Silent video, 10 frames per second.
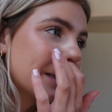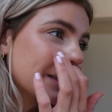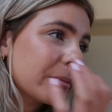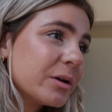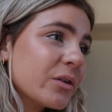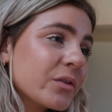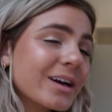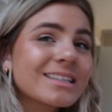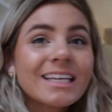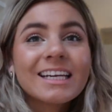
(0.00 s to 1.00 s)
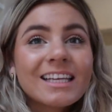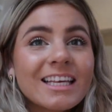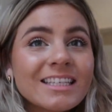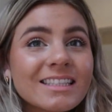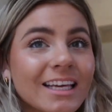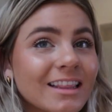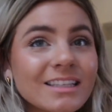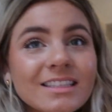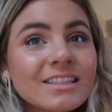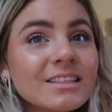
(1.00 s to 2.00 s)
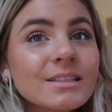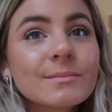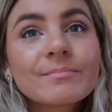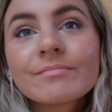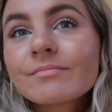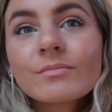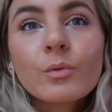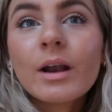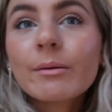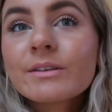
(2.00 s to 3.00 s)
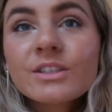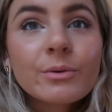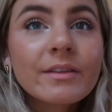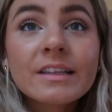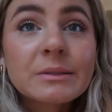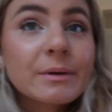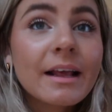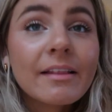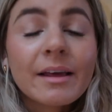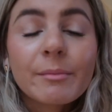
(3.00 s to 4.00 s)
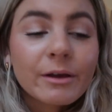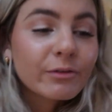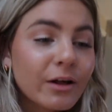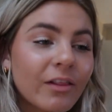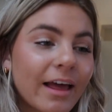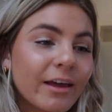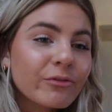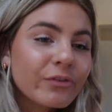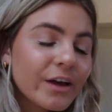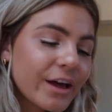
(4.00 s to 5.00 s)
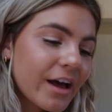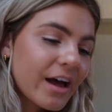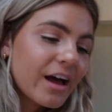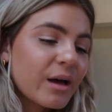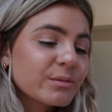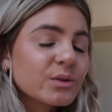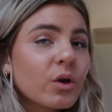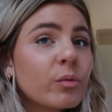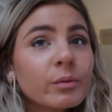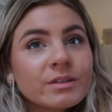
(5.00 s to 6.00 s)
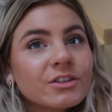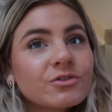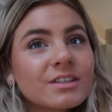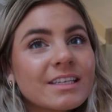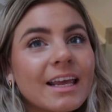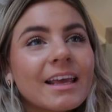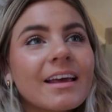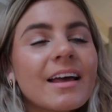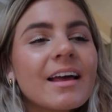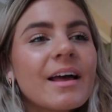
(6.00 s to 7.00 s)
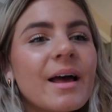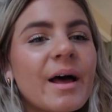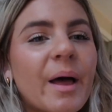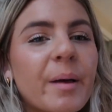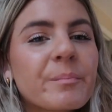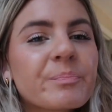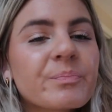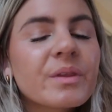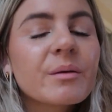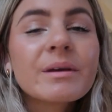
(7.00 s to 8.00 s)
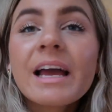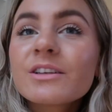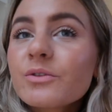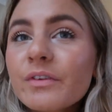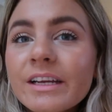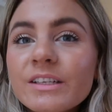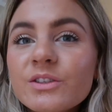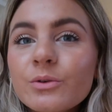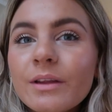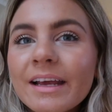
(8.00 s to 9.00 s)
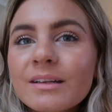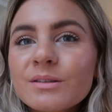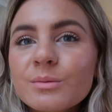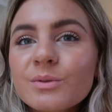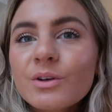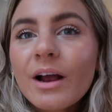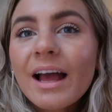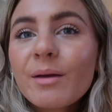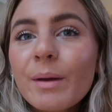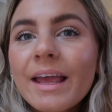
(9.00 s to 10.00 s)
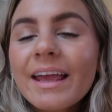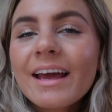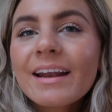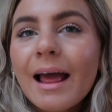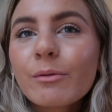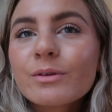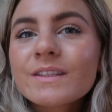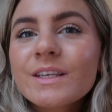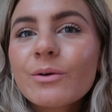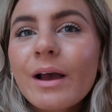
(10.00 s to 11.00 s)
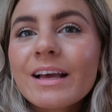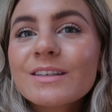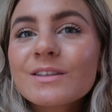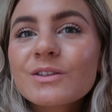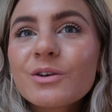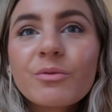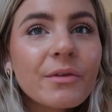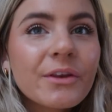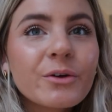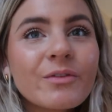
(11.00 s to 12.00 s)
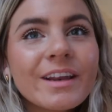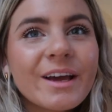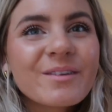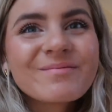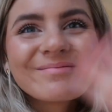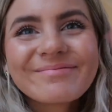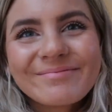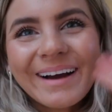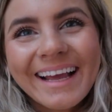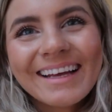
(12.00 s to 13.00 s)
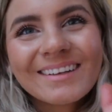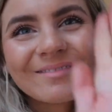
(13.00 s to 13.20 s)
let me know if you guys liked this. Like, this is what I was doing this week, like my real life. So I hope it was interesting. But yeah, don't forget to like and subscribe, and I will see you guys soon with a new video. Bye.